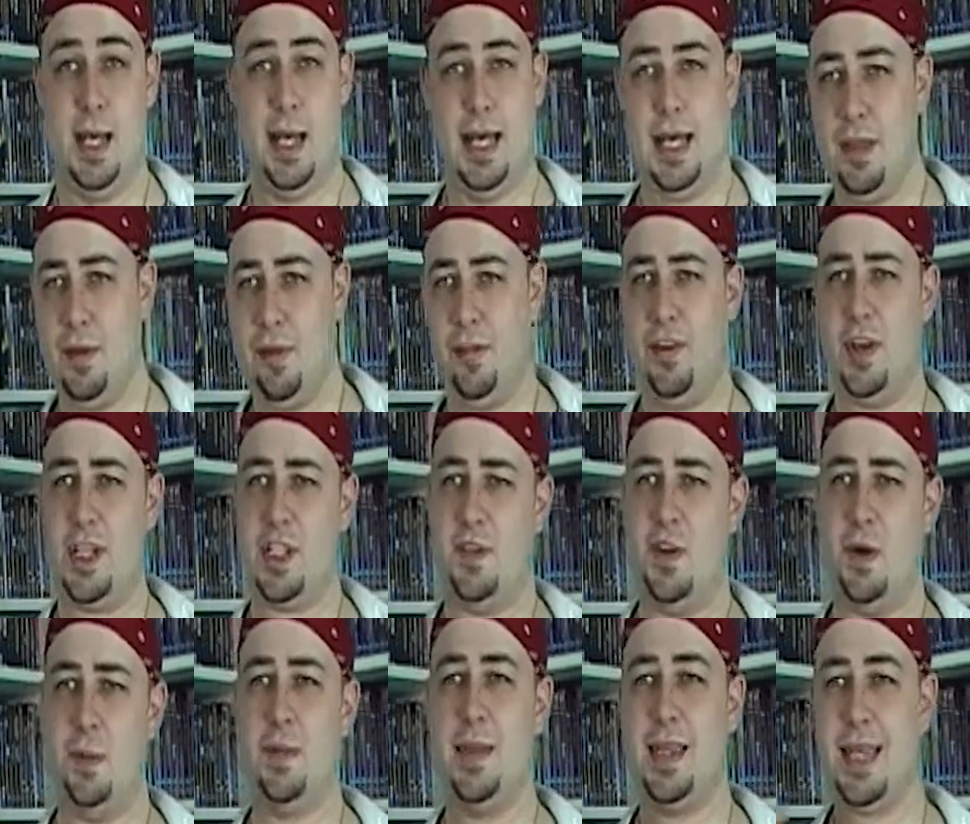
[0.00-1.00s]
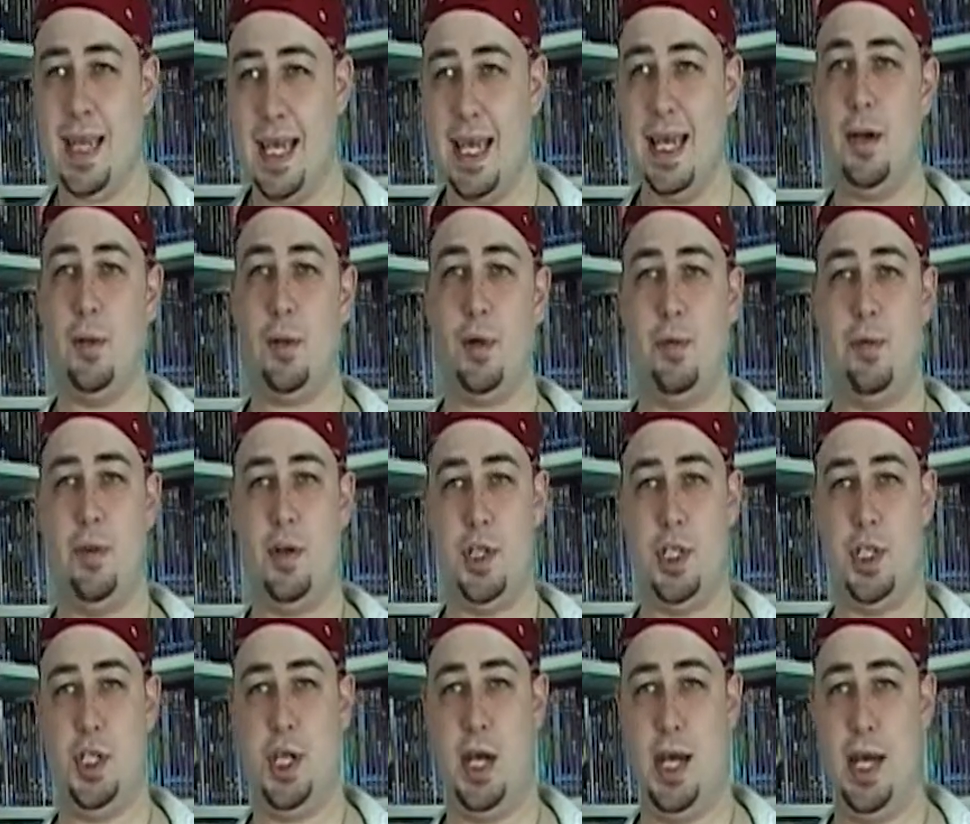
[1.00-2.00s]
In the first film, the King of the
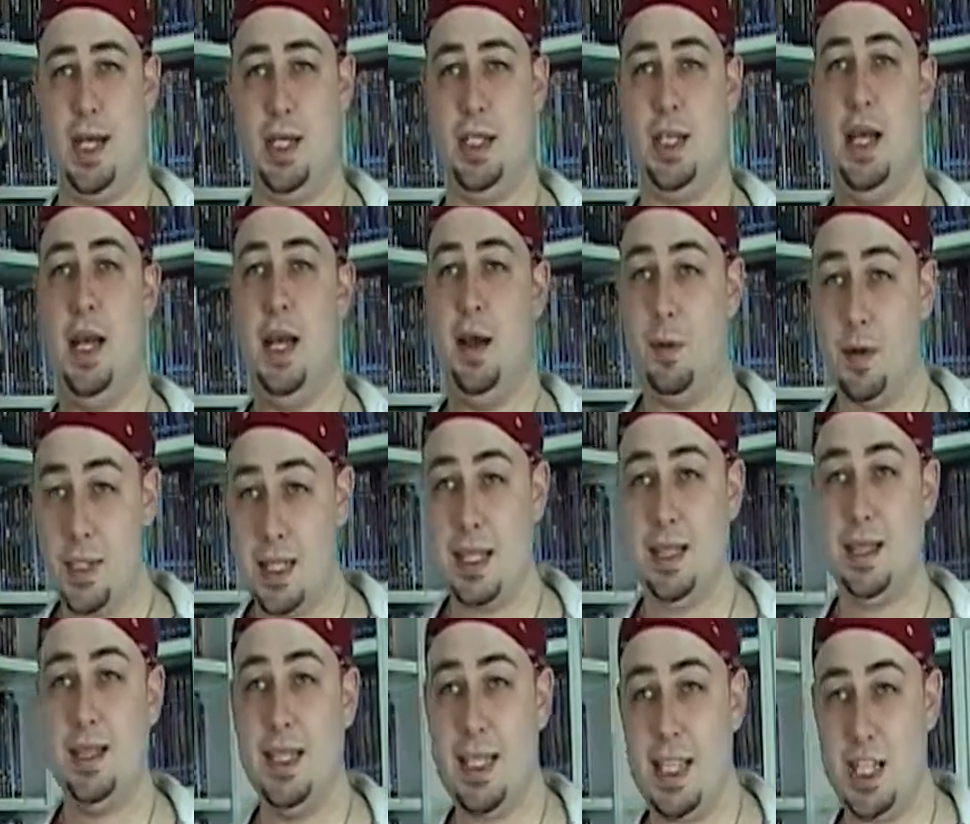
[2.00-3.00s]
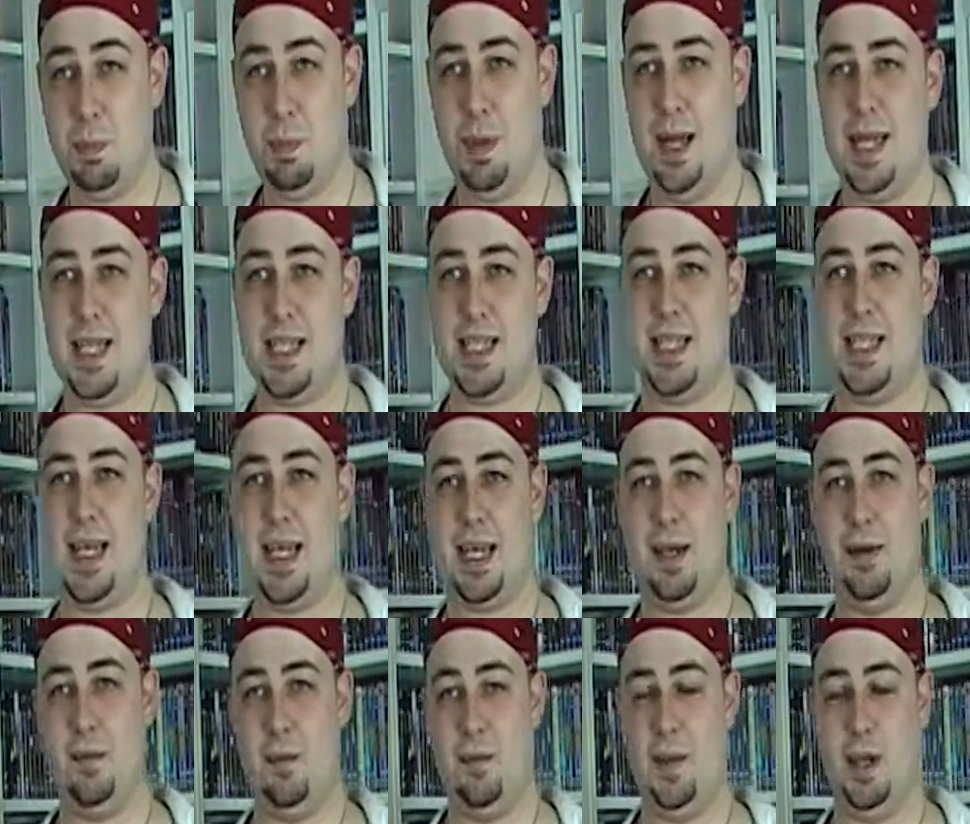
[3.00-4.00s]
Frost Giants was at least playing
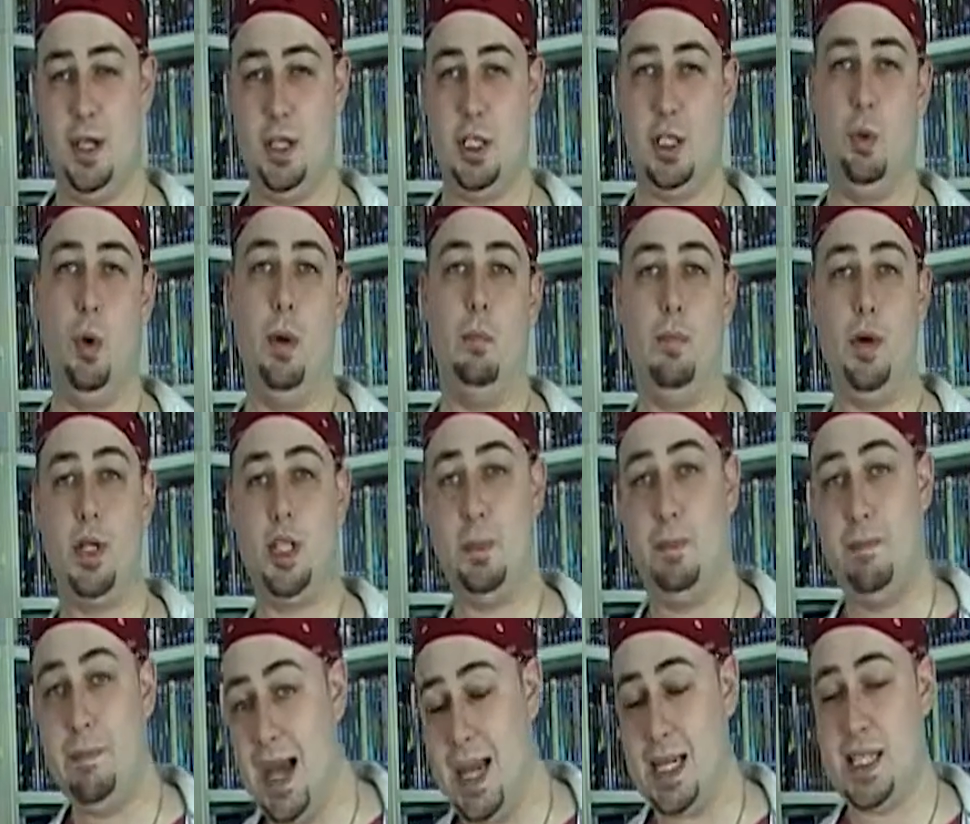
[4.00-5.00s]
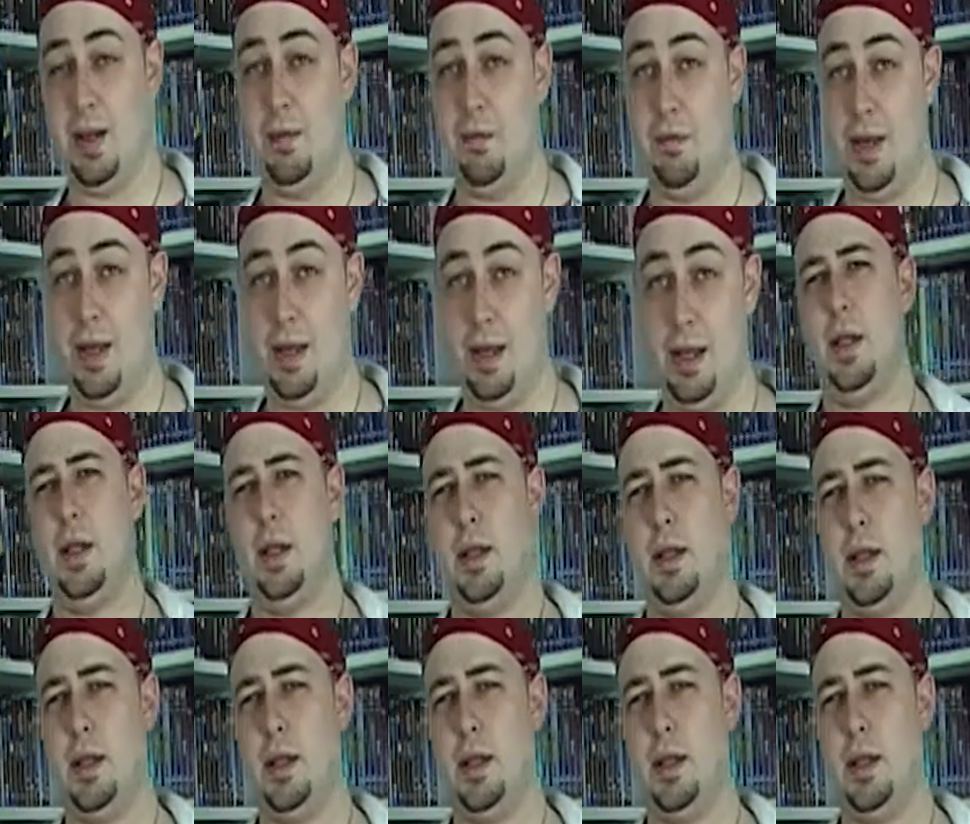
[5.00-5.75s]
second fiddle to a much better villain.